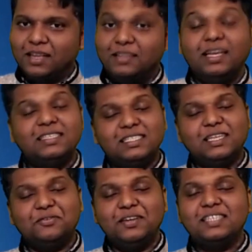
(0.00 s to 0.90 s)
The
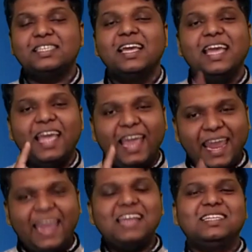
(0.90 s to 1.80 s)
HCF is
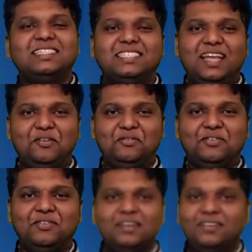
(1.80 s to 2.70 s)
8 itself,
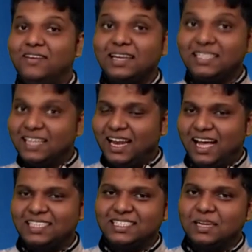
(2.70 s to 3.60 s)
right? In the
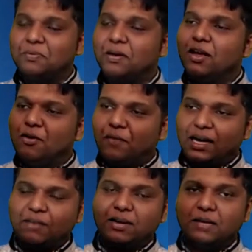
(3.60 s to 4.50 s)
last step,
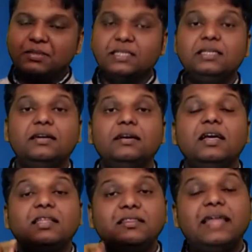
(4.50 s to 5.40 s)
whatever comes here,
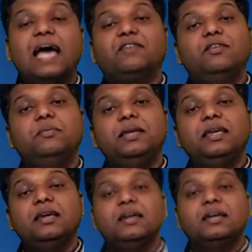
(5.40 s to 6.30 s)
that
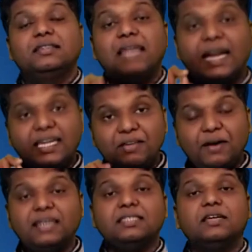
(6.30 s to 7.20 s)

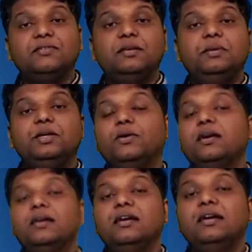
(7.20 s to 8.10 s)
divisor will be
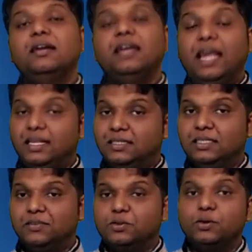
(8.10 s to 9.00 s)
your
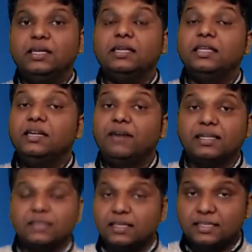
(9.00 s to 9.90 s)
HCF. So here the
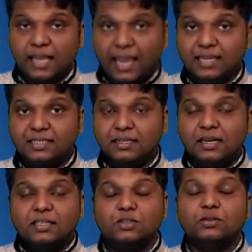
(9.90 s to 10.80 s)
divisor is 8.
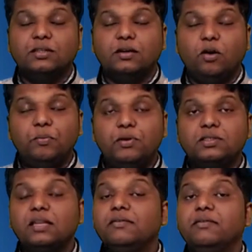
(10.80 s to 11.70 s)
So
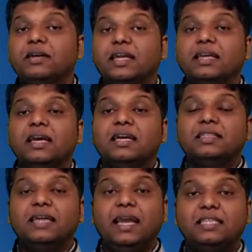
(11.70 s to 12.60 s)
obviously we will take
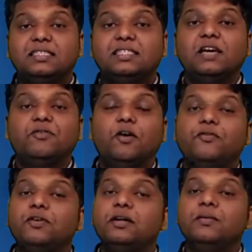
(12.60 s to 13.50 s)
the HCF
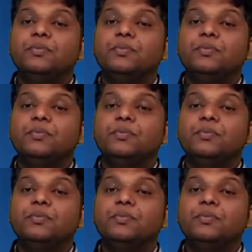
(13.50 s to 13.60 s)
of